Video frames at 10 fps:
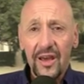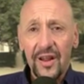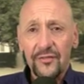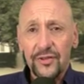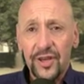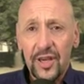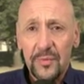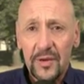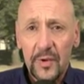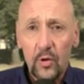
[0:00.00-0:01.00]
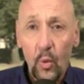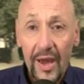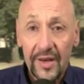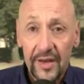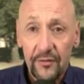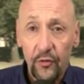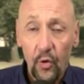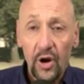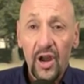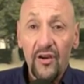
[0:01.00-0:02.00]
and after keeping me waiting
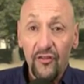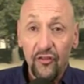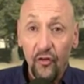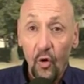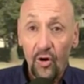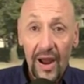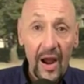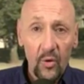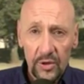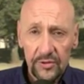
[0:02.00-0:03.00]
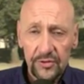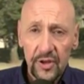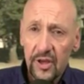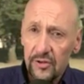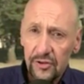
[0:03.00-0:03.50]
for 4 hours,